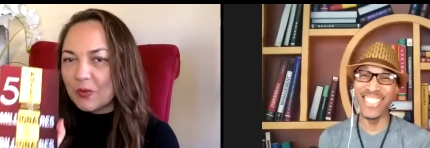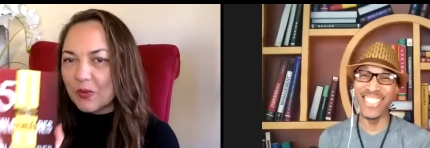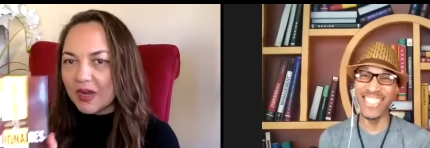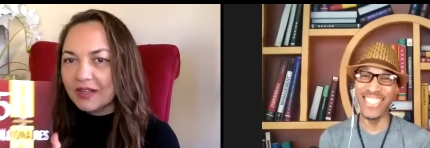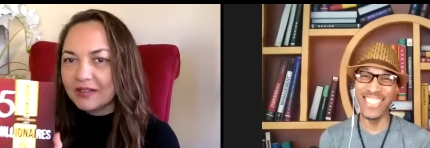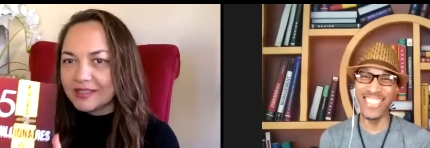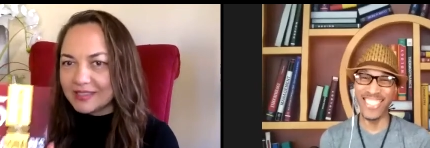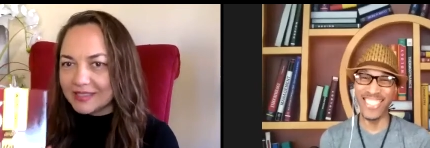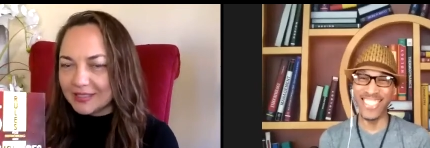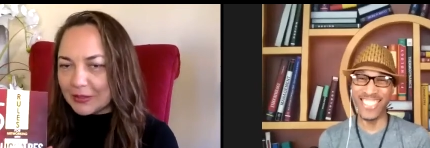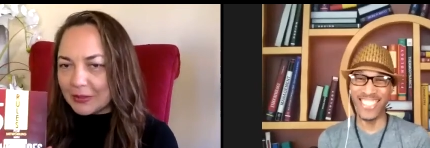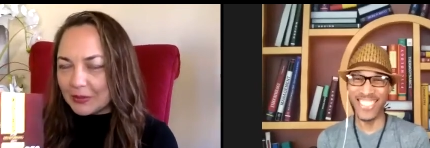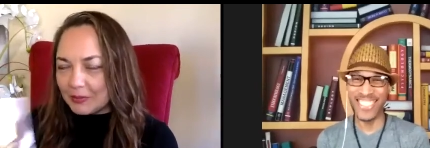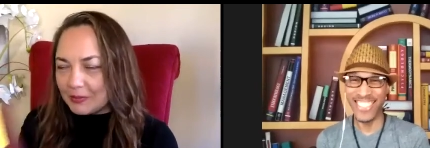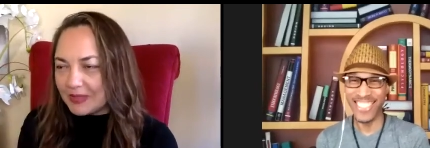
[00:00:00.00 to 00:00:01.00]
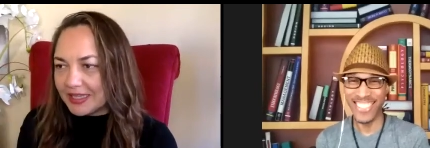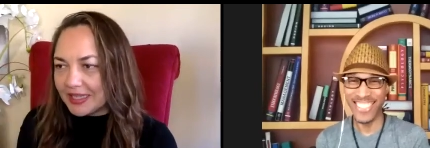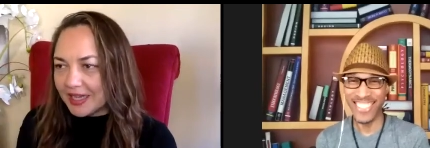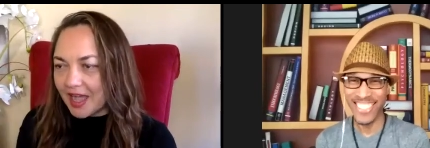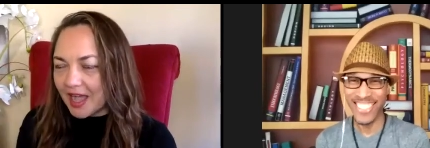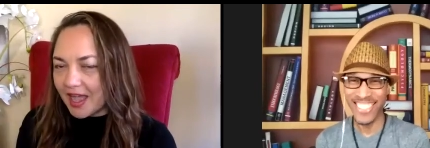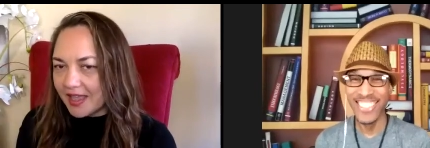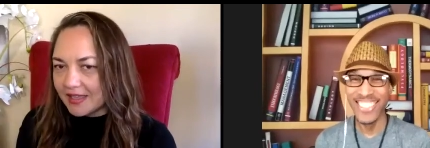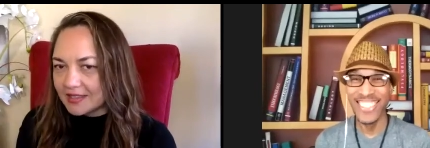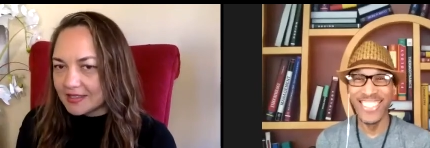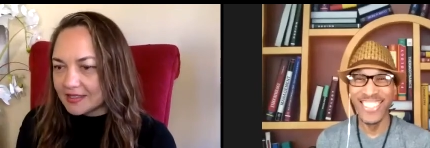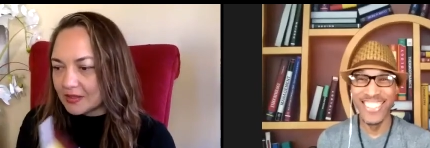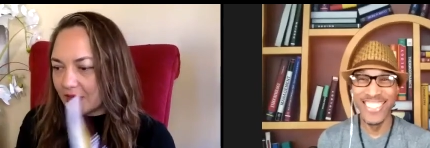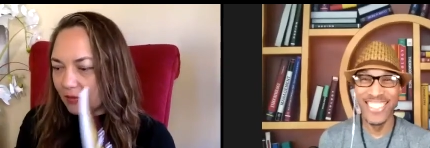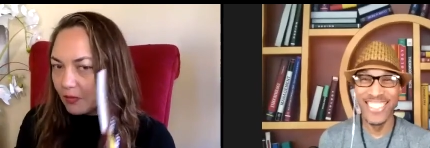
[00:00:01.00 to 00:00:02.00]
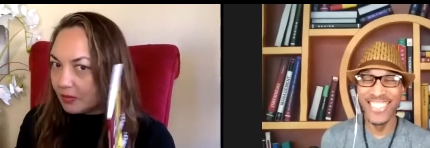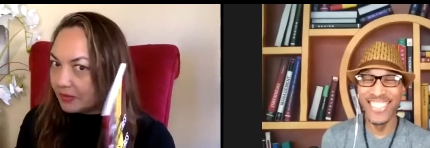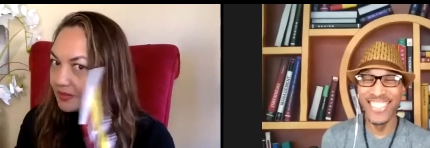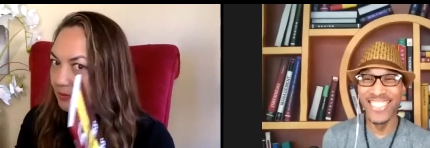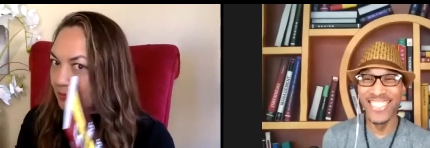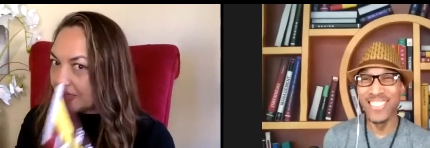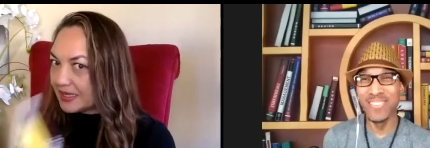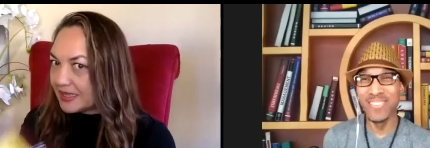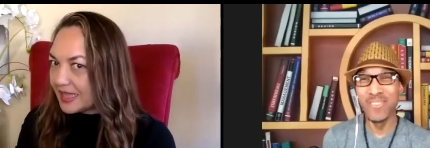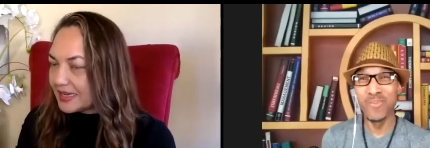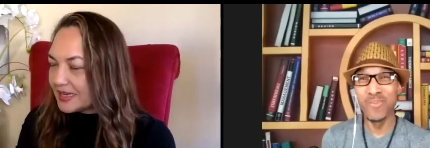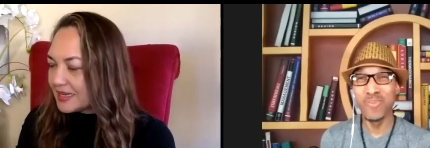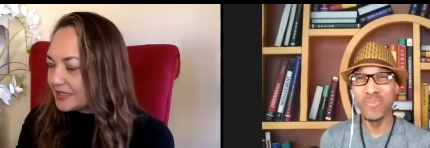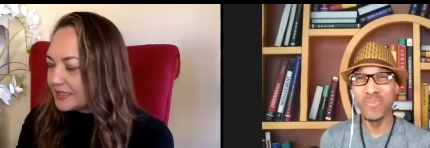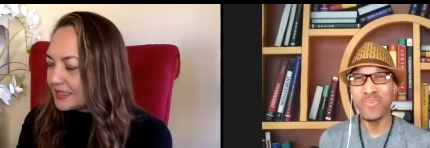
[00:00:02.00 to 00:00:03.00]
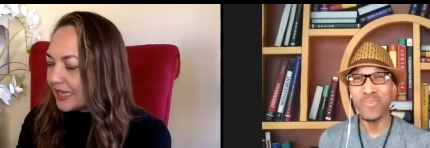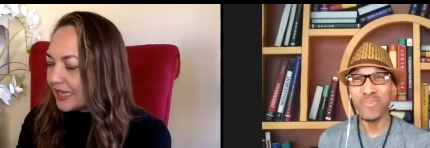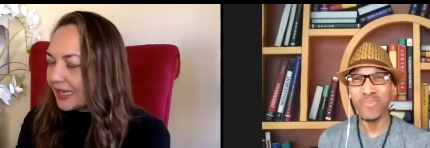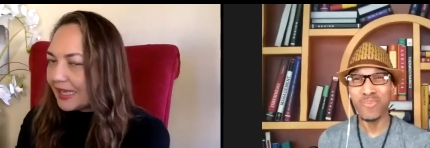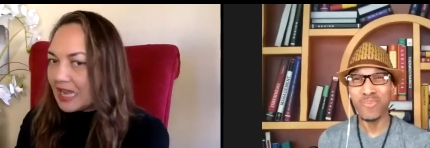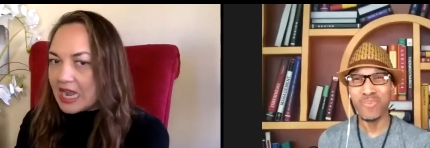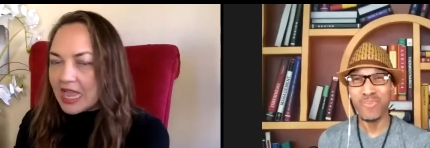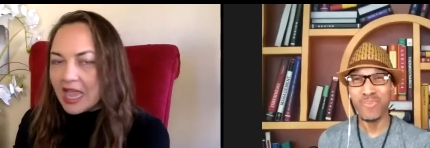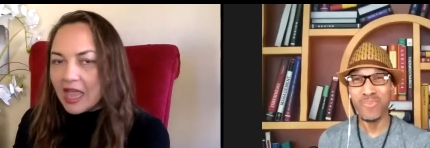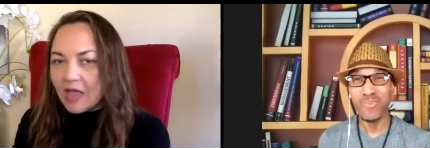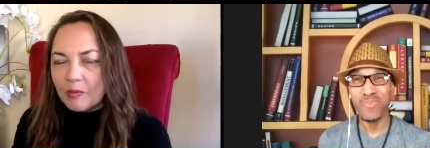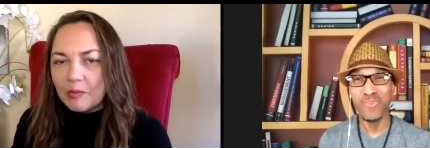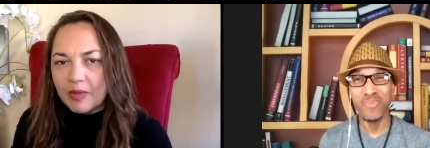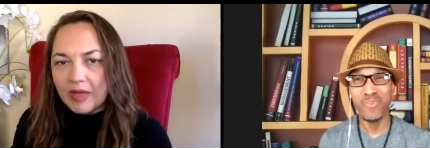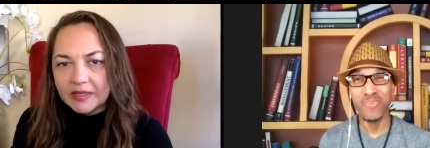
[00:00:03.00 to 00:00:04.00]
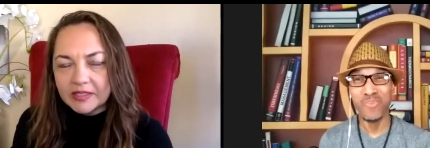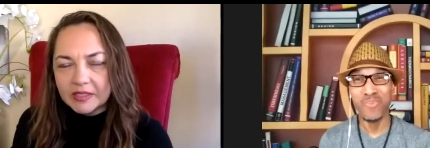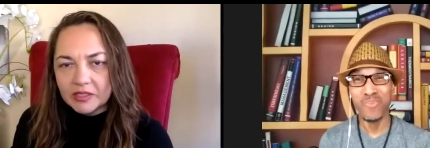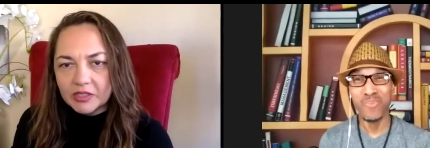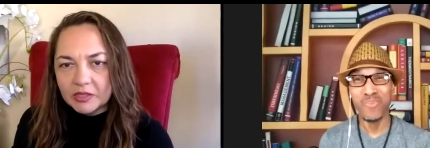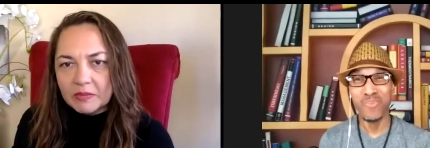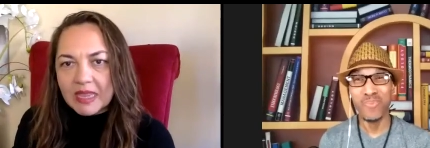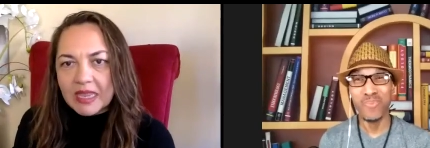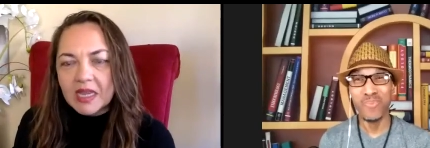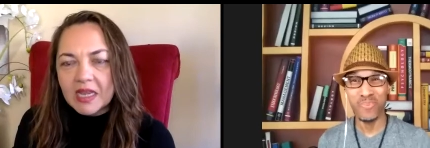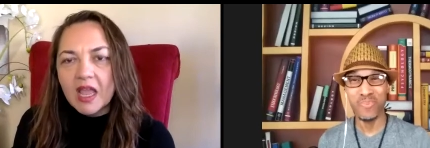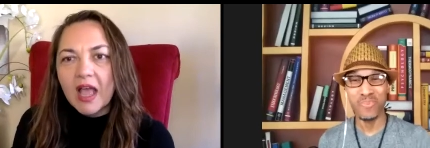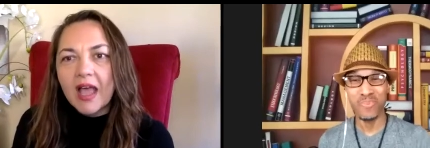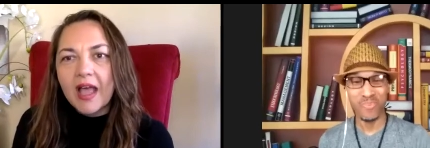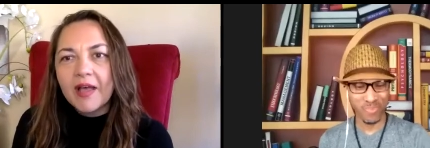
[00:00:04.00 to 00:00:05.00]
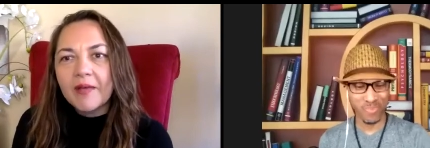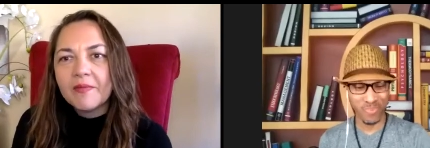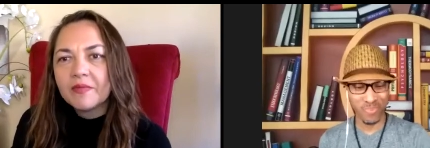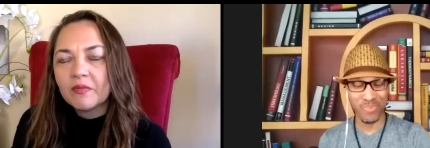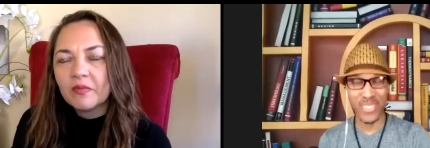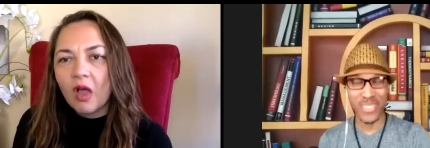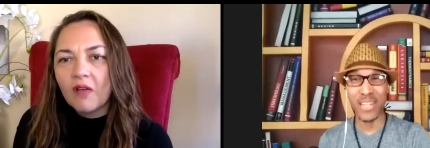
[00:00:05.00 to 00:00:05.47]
Speaker 1: will too, because we'll depict that in a second but Germaine, um, yeah.